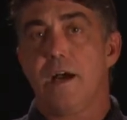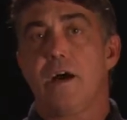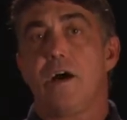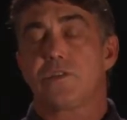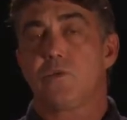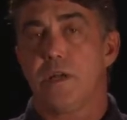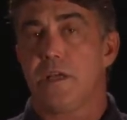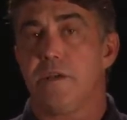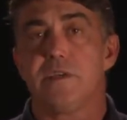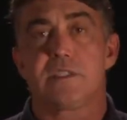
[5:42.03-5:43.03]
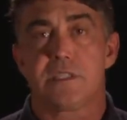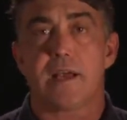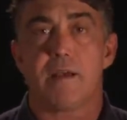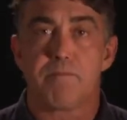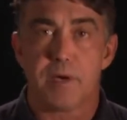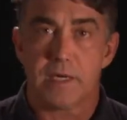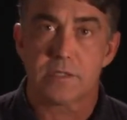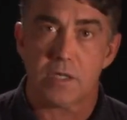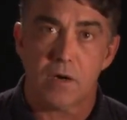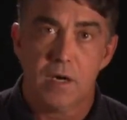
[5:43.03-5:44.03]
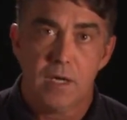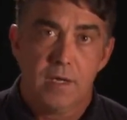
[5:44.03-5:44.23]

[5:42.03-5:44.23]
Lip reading: I also want to give you a second picture.